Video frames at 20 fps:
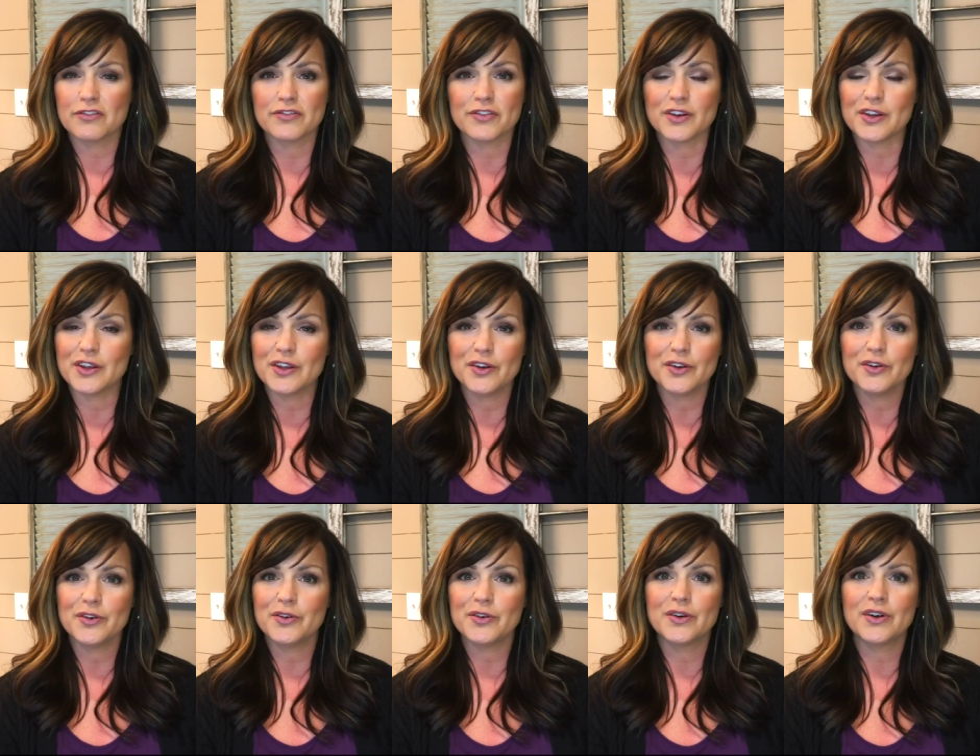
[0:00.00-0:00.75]
for
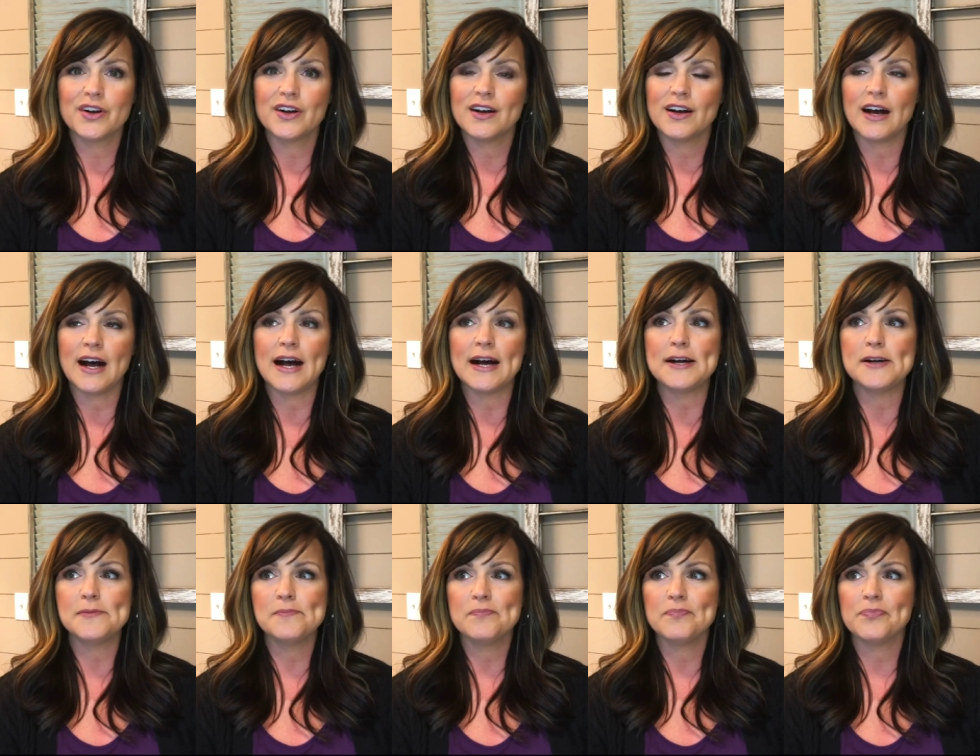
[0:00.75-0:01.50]
you.
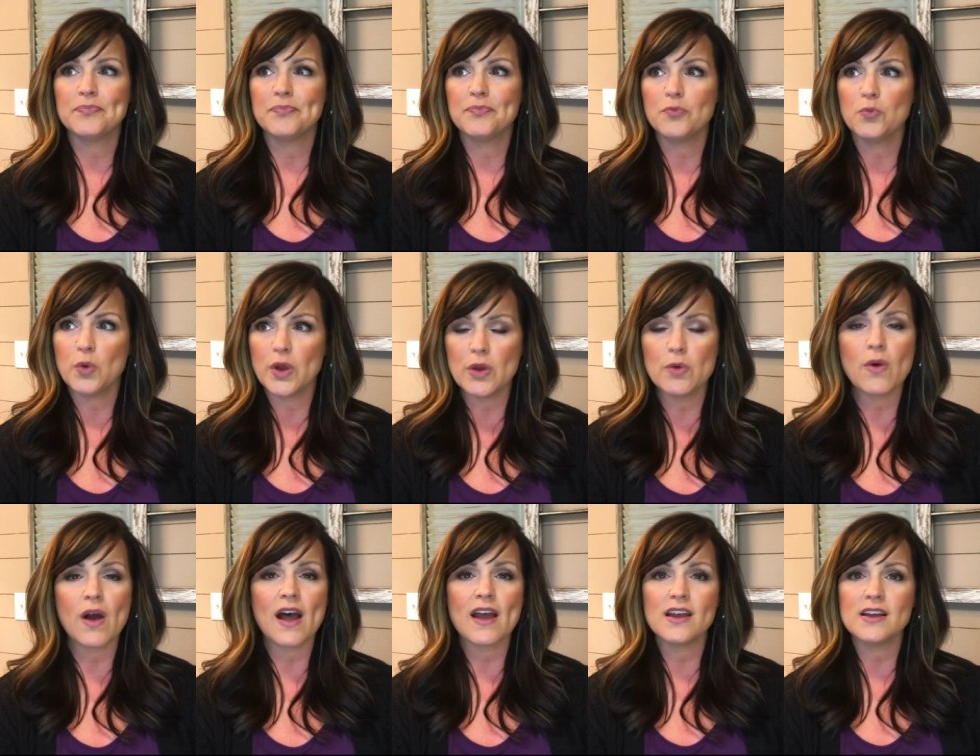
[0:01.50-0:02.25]
We
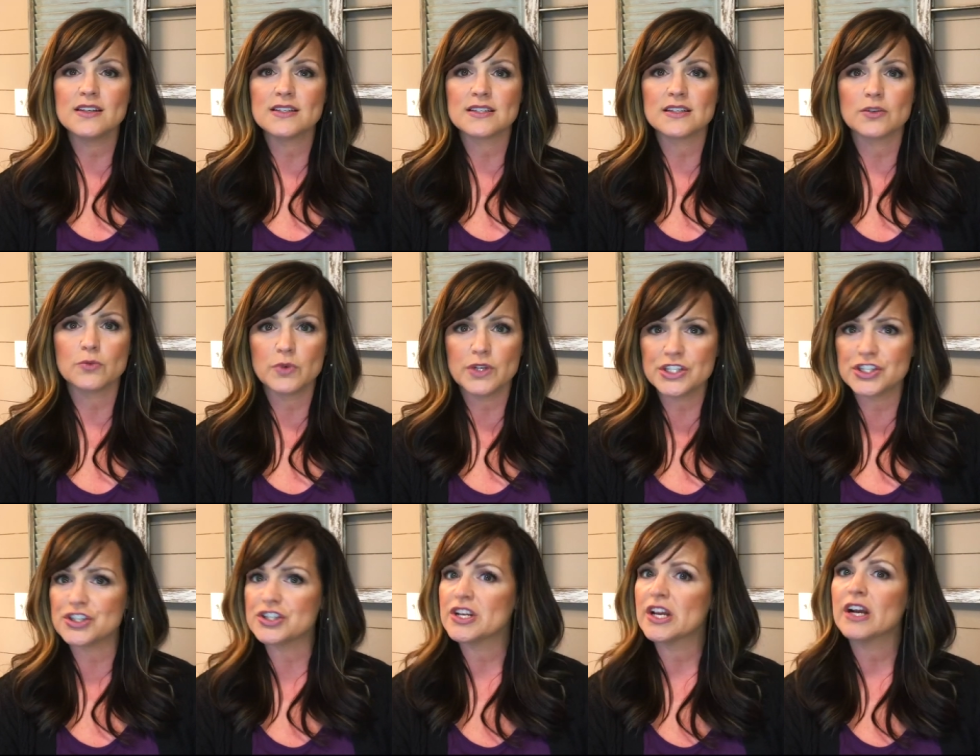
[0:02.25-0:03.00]
write and we
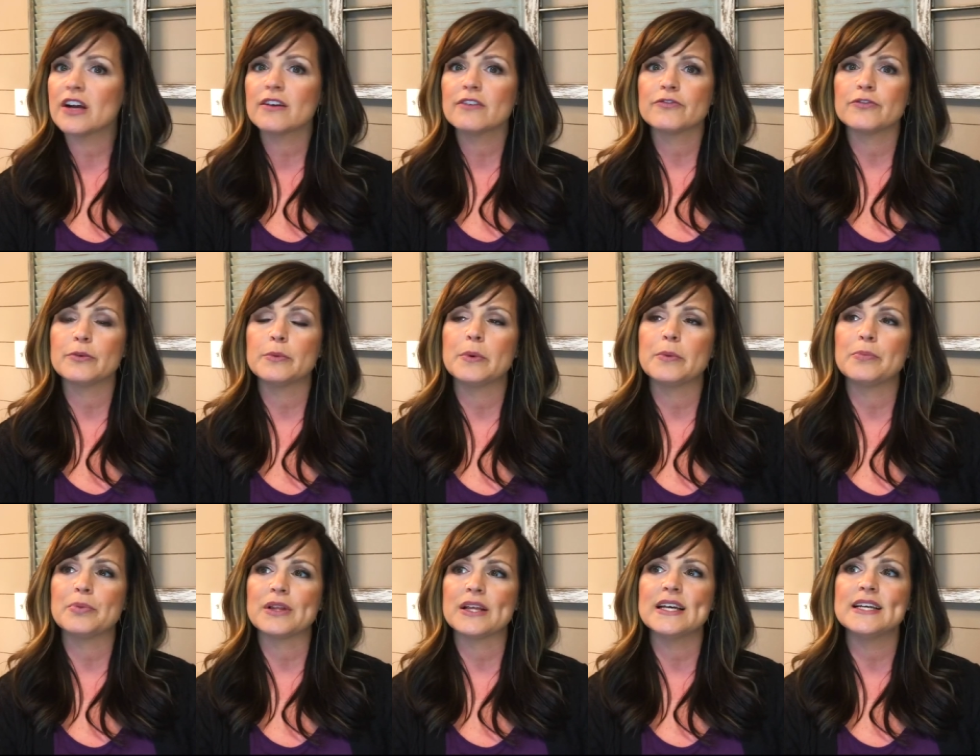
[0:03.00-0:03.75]
share from a
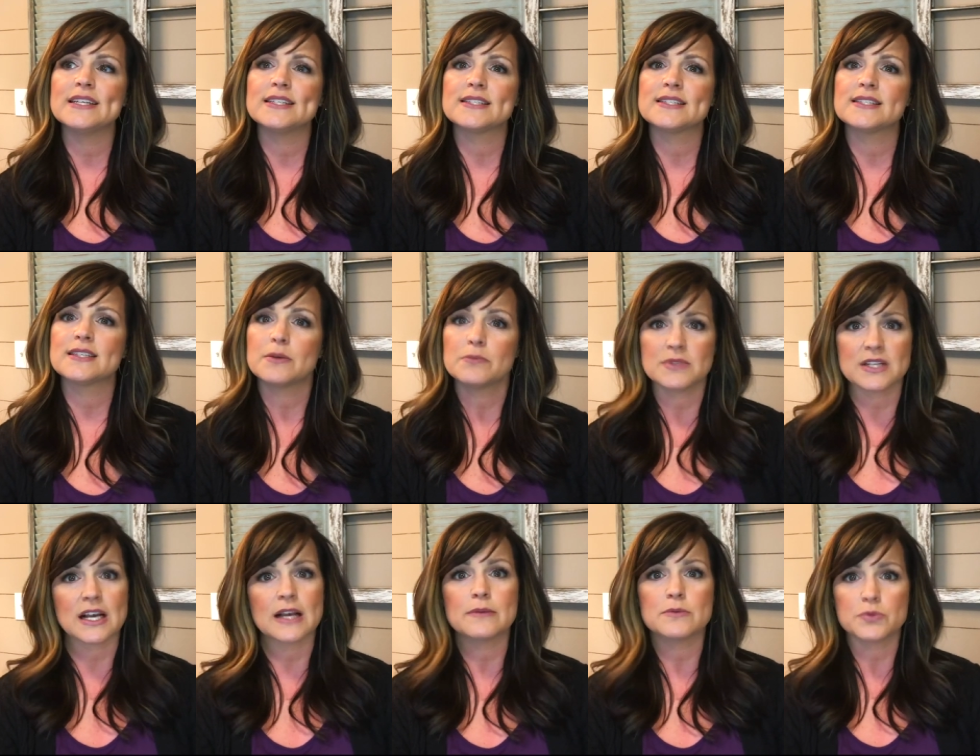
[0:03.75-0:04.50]
place
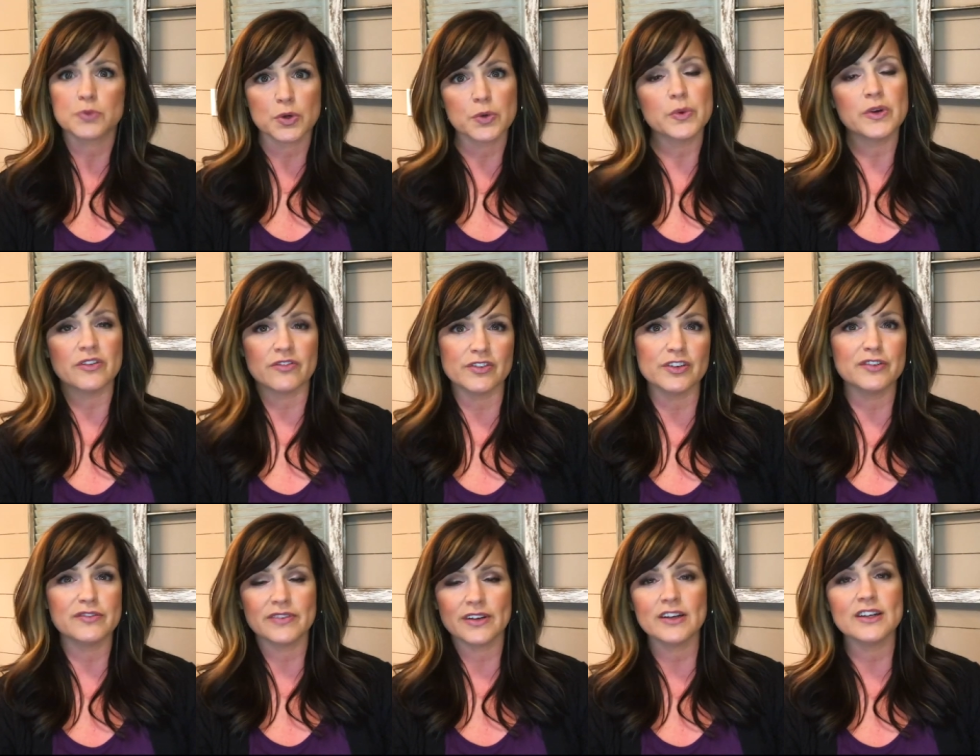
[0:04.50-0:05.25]
sometimes where we
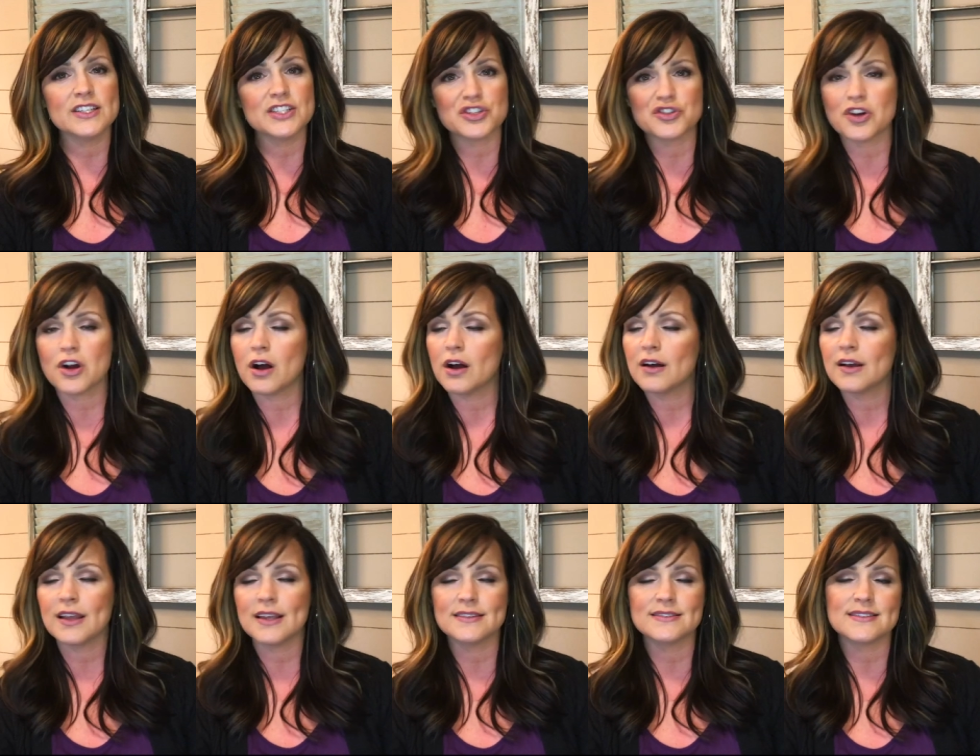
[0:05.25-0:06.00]
feel very
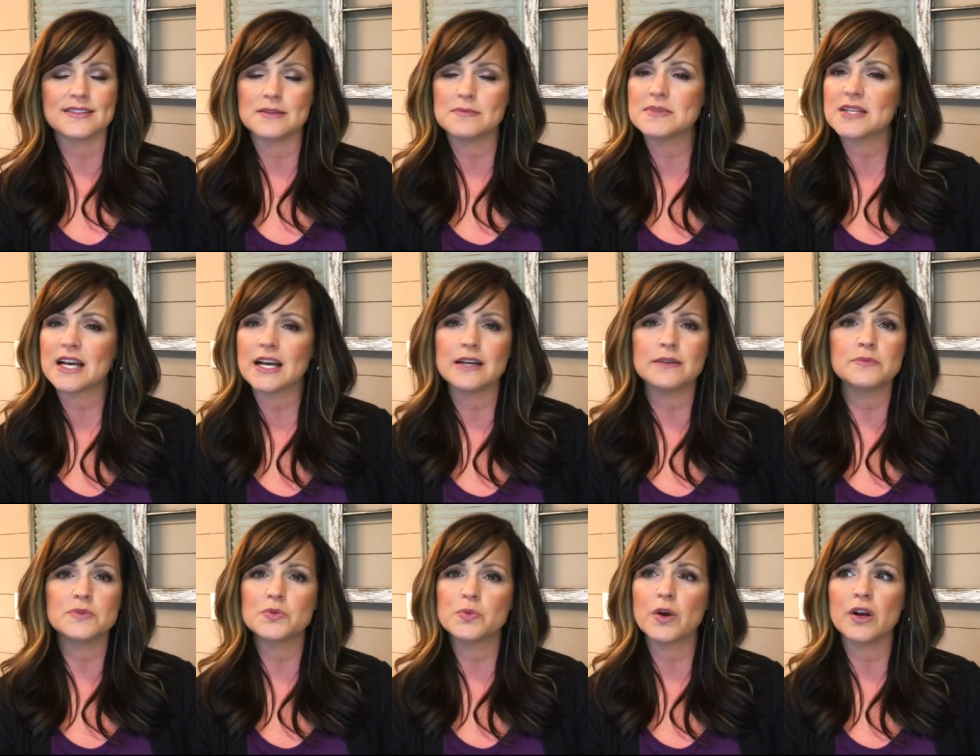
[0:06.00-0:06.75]
strong and
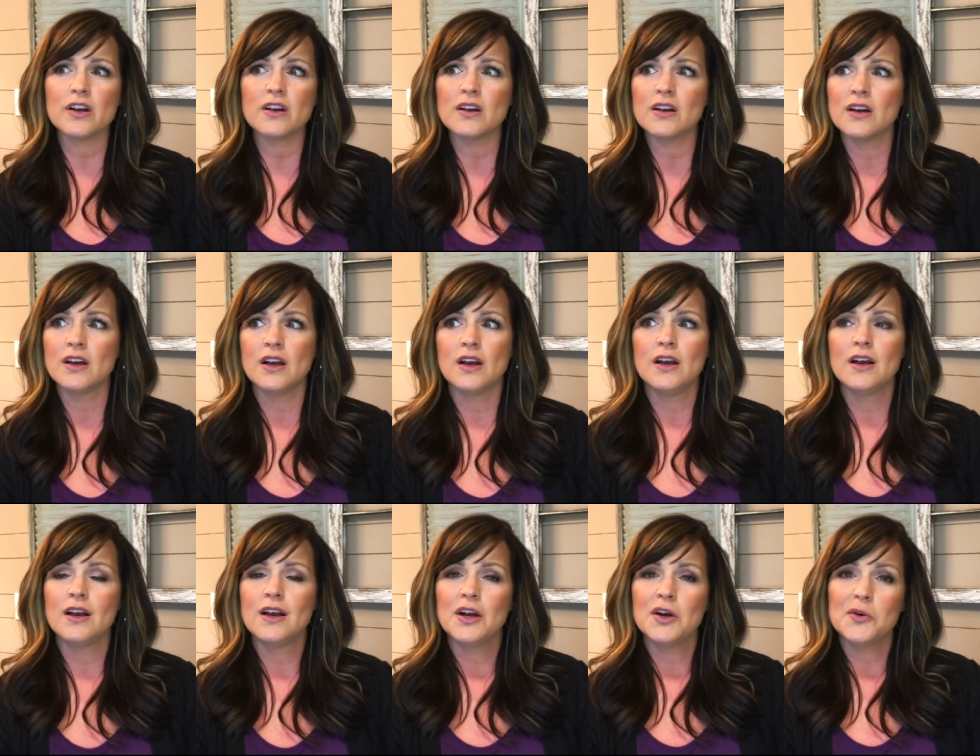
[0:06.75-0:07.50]
sometimes where
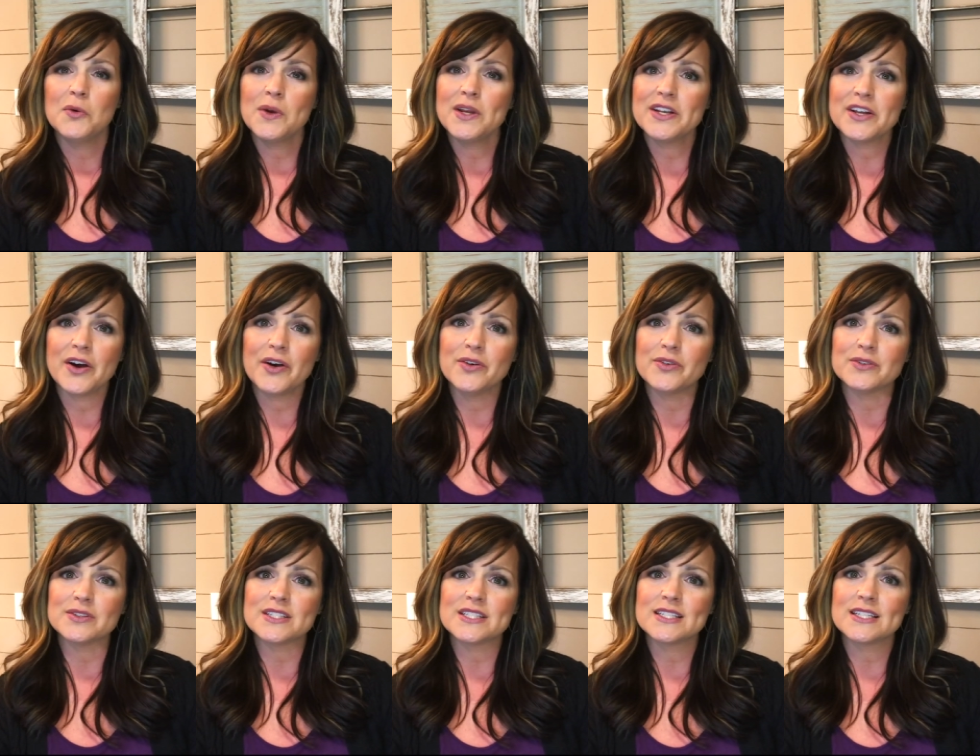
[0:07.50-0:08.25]
we
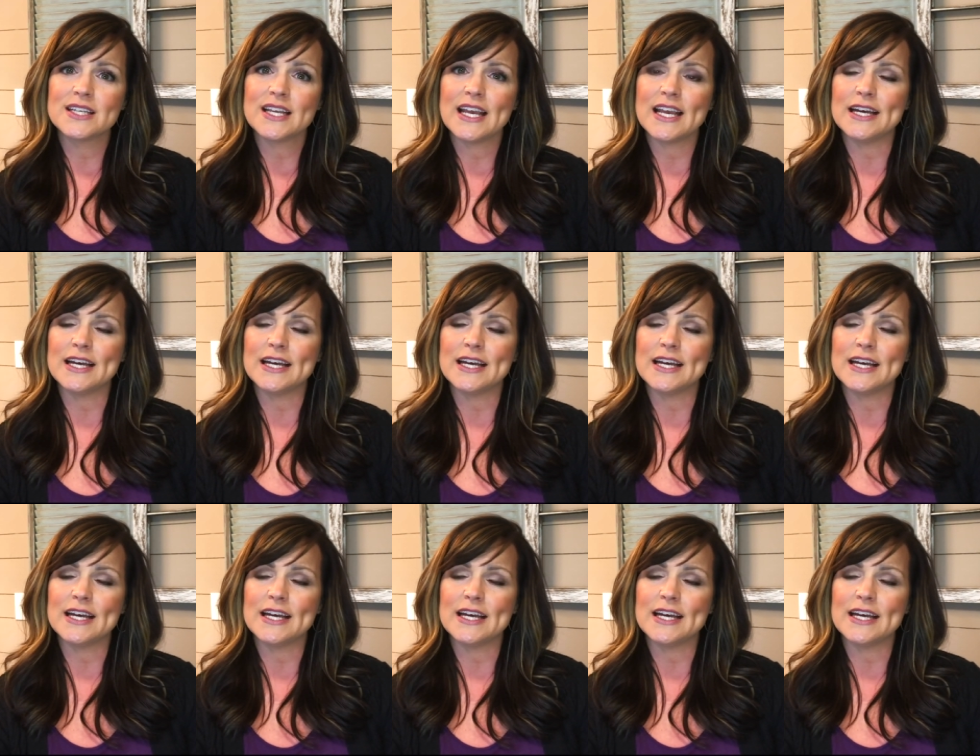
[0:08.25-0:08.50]
don't.